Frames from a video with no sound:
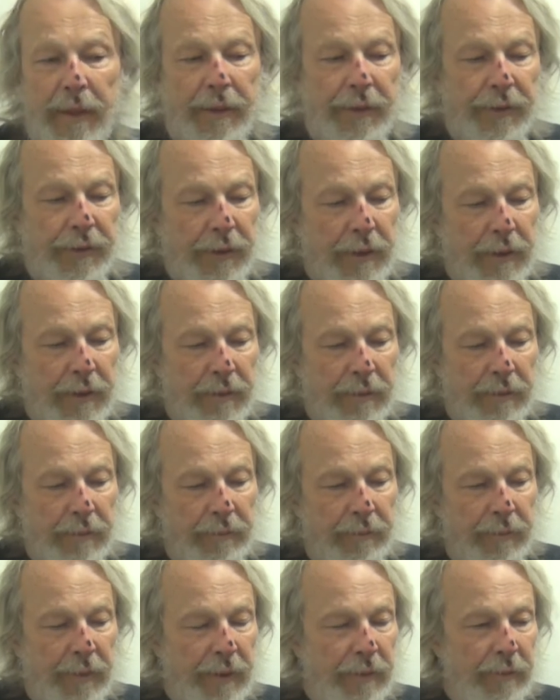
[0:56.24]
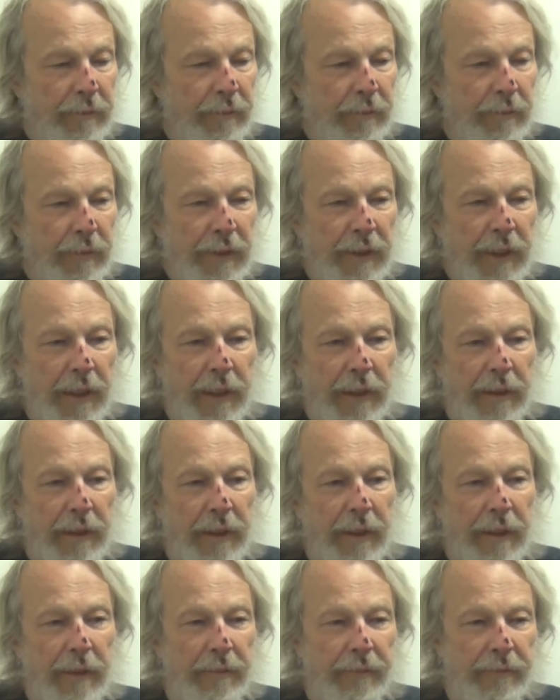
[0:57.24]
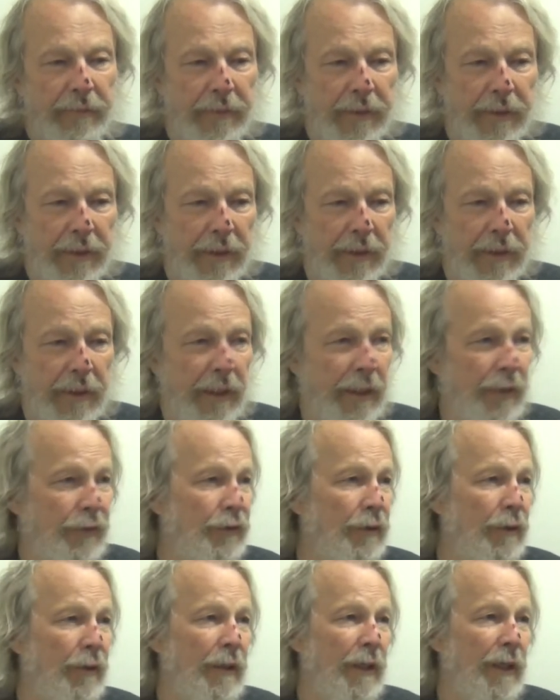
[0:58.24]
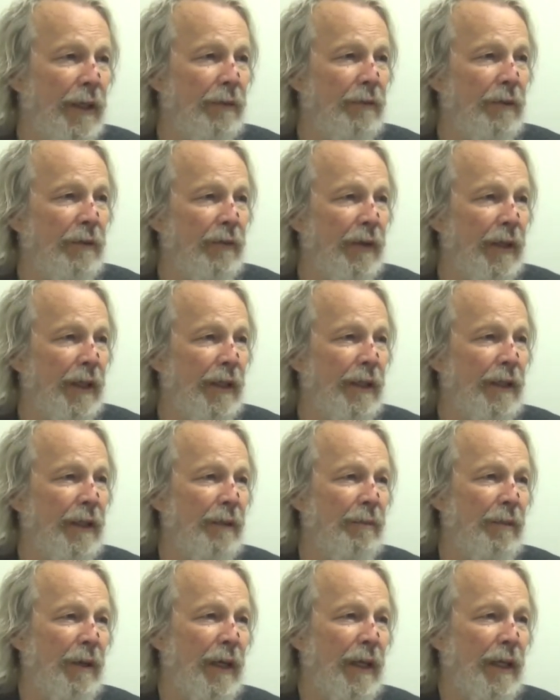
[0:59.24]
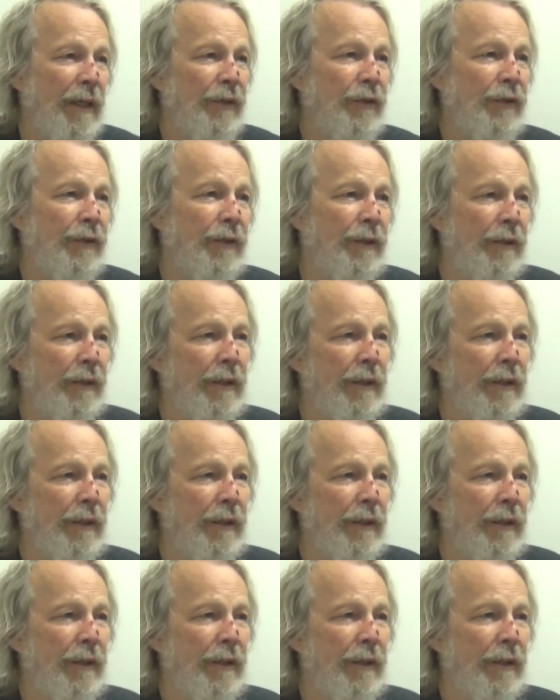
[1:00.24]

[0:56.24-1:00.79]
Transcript: so, but we can't have guests on like we've had in the past.